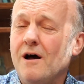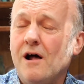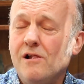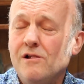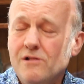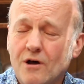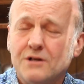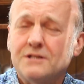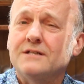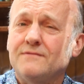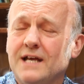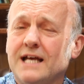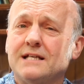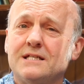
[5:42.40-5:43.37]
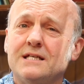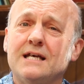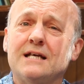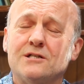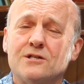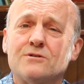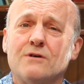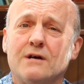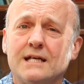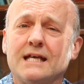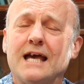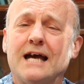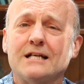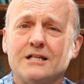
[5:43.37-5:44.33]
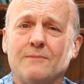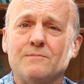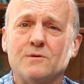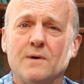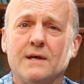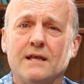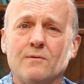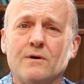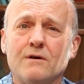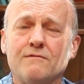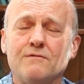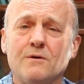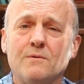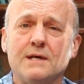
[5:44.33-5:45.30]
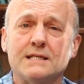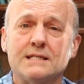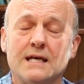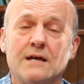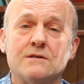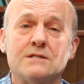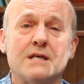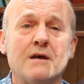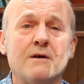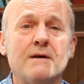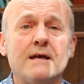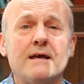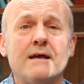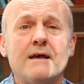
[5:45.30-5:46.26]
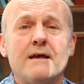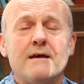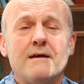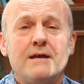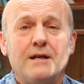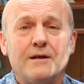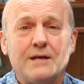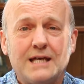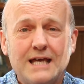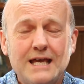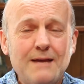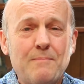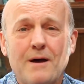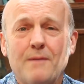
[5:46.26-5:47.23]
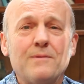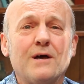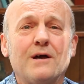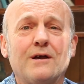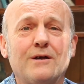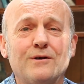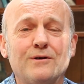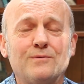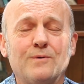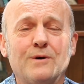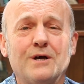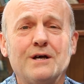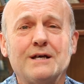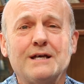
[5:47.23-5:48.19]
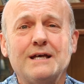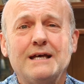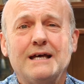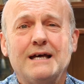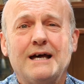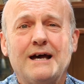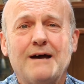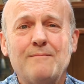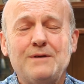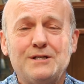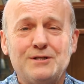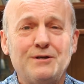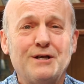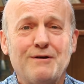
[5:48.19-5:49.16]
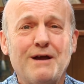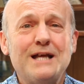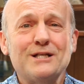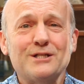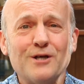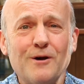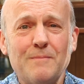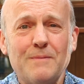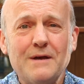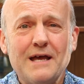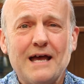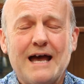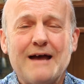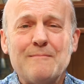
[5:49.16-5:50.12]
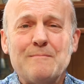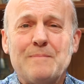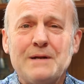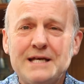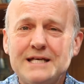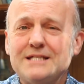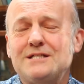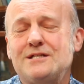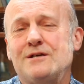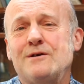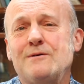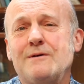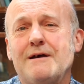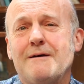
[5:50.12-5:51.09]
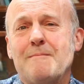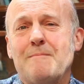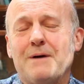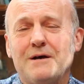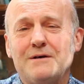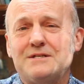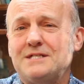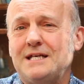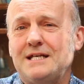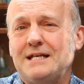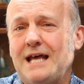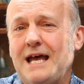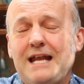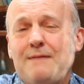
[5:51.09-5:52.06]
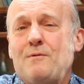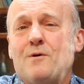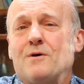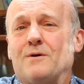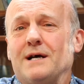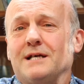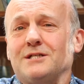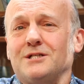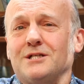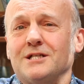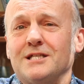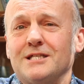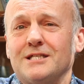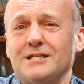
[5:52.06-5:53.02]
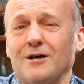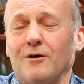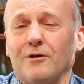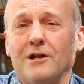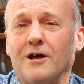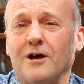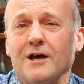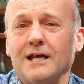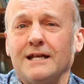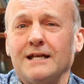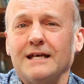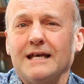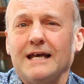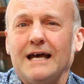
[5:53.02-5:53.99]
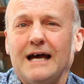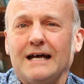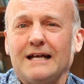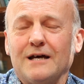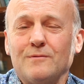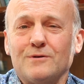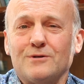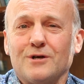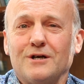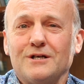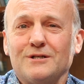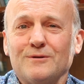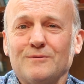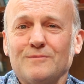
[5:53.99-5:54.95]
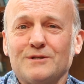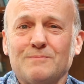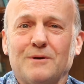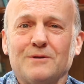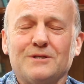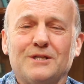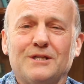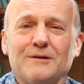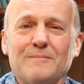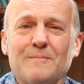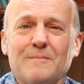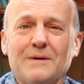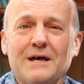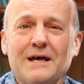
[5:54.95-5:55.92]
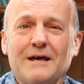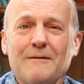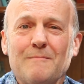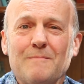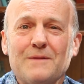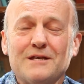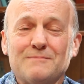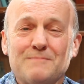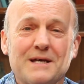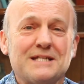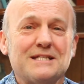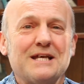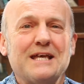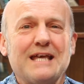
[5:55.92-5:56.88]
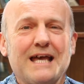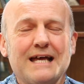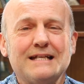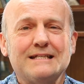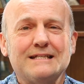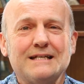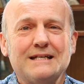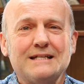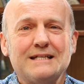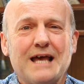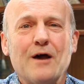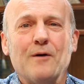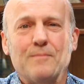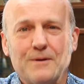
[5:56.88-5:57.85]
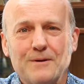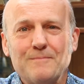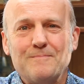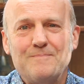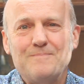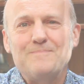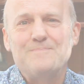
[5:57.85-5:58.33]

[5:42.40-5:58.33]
a lot of next year just trying to catch up to where they were a few weeks ago. So, you know, keep up the good work. Um, you're doing a great job, and please do post in any more questions online and I will try to respond to them um, as best I can to, to help you.